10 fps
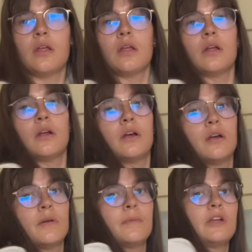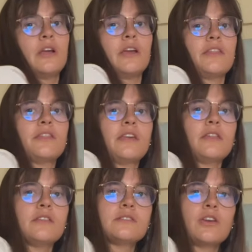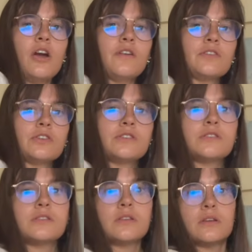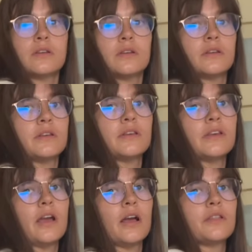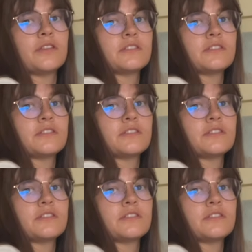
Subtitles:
I think this covers, yeah, this